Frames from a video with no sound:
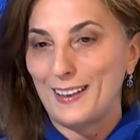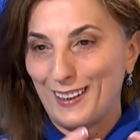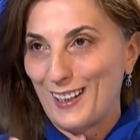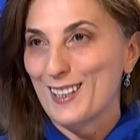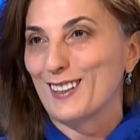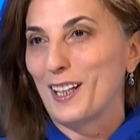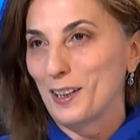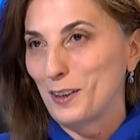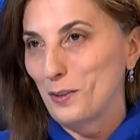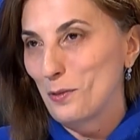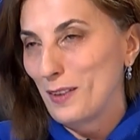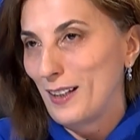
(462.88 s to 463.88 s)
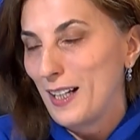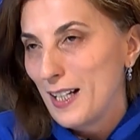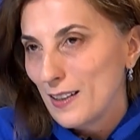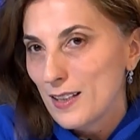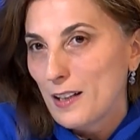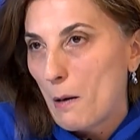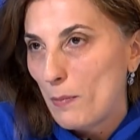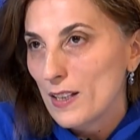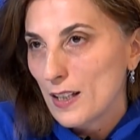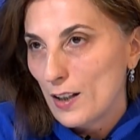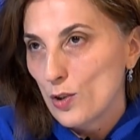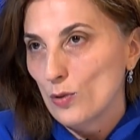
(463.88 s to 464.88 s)
to reveal data of its
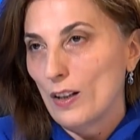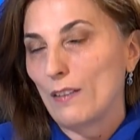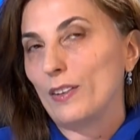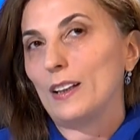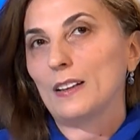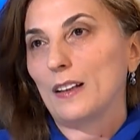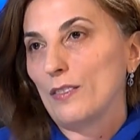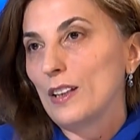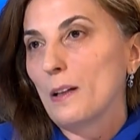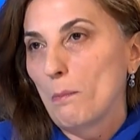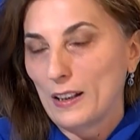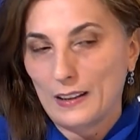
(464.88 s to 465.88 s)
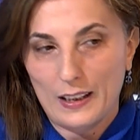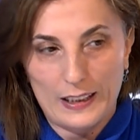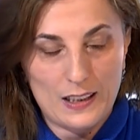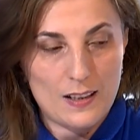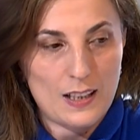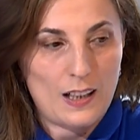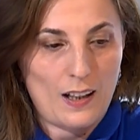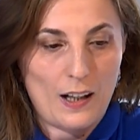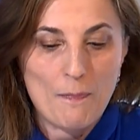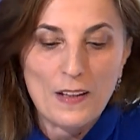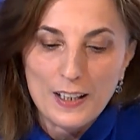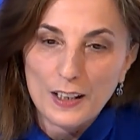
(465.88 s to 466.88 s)
beneficial owners. That's why
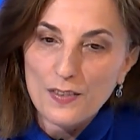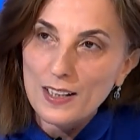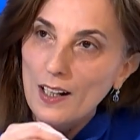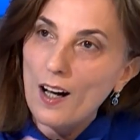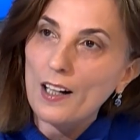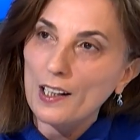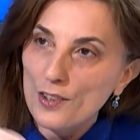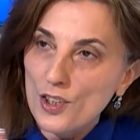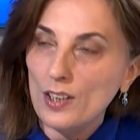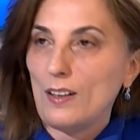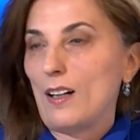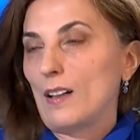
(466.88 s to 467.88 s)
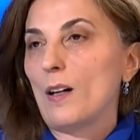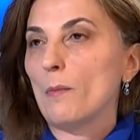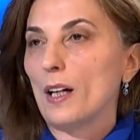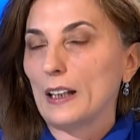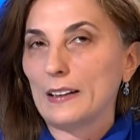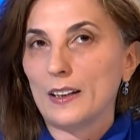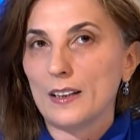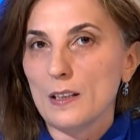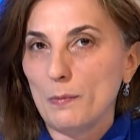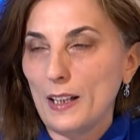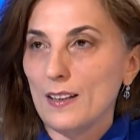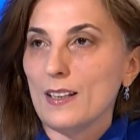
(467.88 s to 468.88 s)
the state has established certain
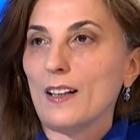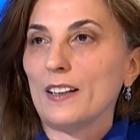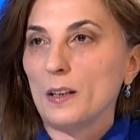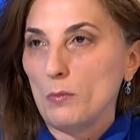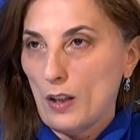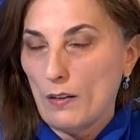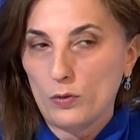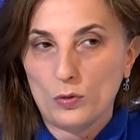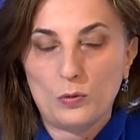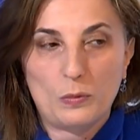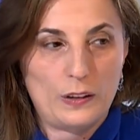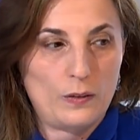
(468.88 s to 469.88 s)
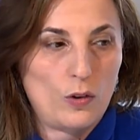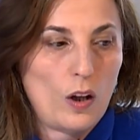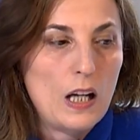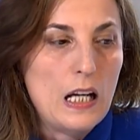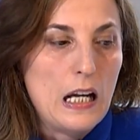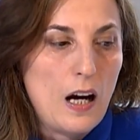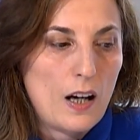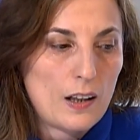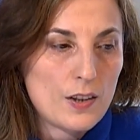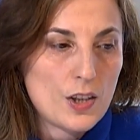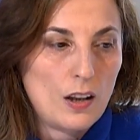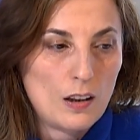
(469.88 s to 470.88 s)
mechanisms and obligations for
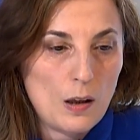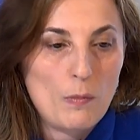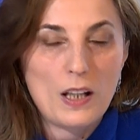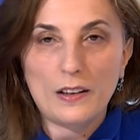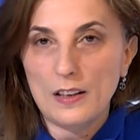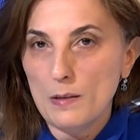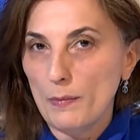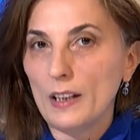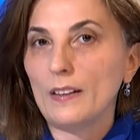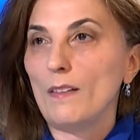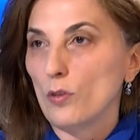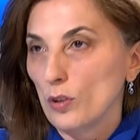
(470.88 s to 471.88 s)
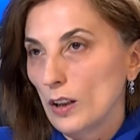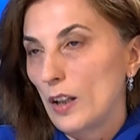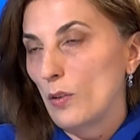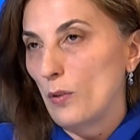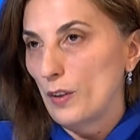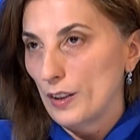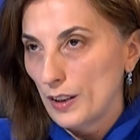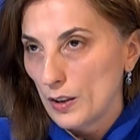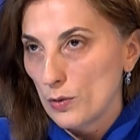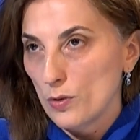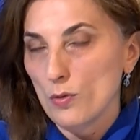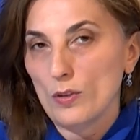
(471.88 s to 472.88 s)
business. However, I
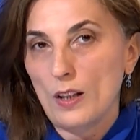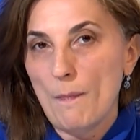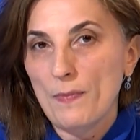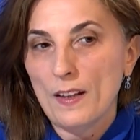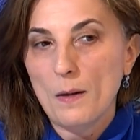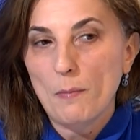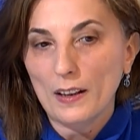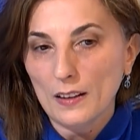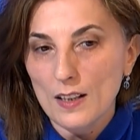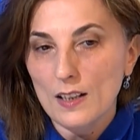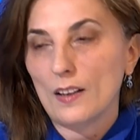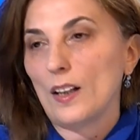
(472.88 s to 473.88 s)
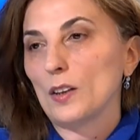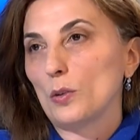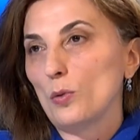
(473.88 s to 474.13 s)
think there are some problems.